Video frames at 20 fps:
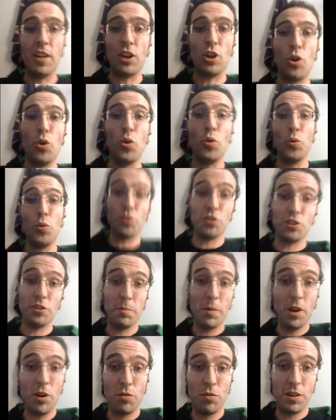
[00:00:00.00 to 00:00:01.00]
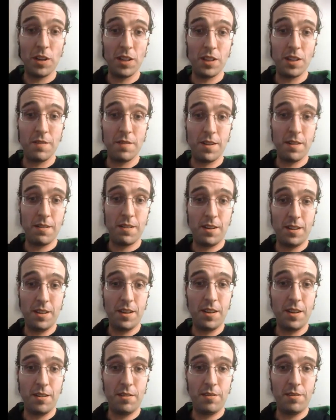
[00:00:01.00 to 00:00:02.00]
is a cool smoke at the very
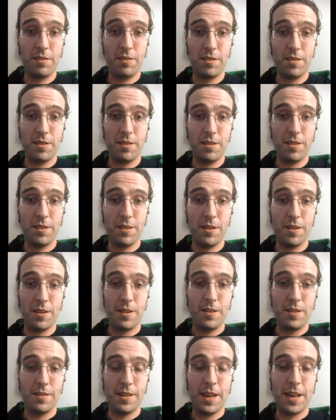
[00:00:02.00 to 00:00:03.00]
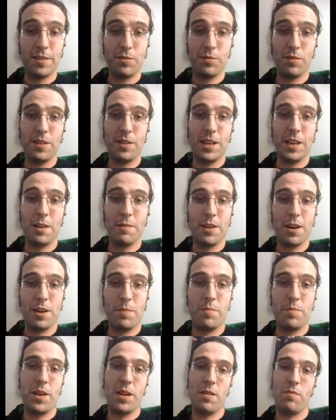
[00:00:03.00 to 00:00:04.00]
least. That's one thing
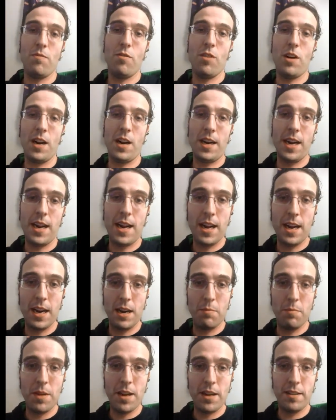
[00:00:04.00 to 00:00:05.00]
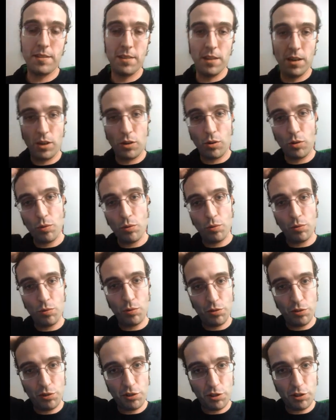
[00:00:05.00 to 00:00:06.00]
about it being rock hard. It makes it a
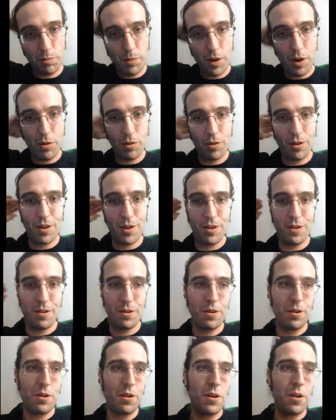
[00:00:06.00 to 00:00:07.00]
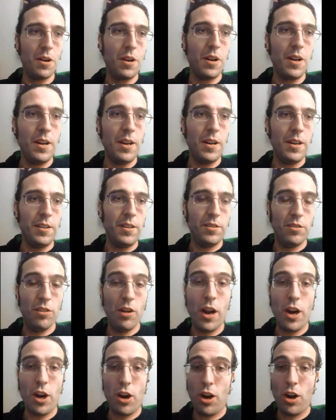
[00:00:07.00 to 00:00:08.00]
cool smoke. It's
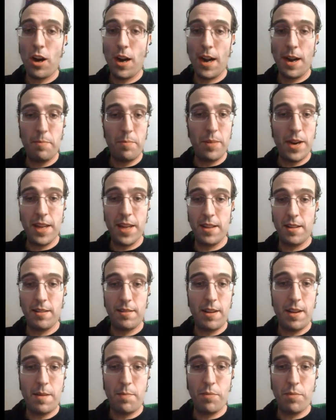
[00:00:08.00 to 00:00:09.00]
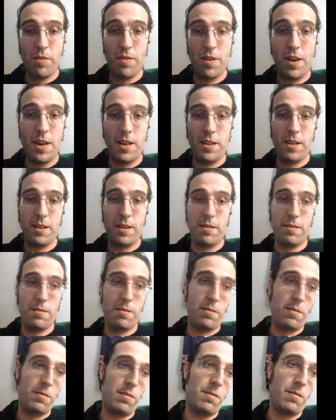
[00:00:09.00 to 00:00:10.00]
not hot by the tip or anything.
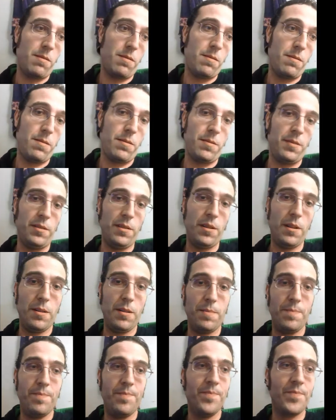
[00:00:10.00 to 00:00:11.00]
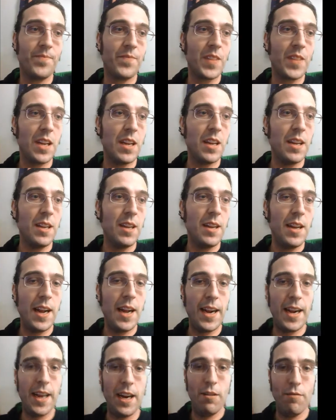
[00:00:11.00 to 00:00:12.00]
So,
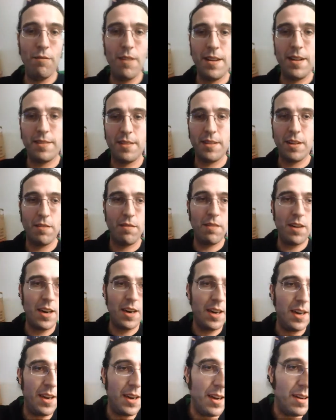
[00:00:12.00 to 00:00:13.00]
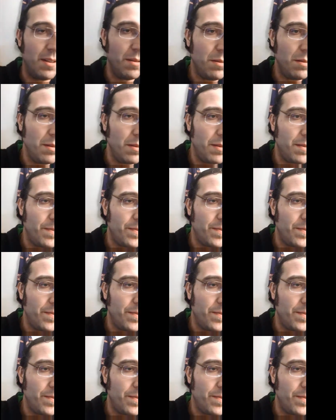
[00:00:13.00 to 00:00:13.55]
I got it resting right now.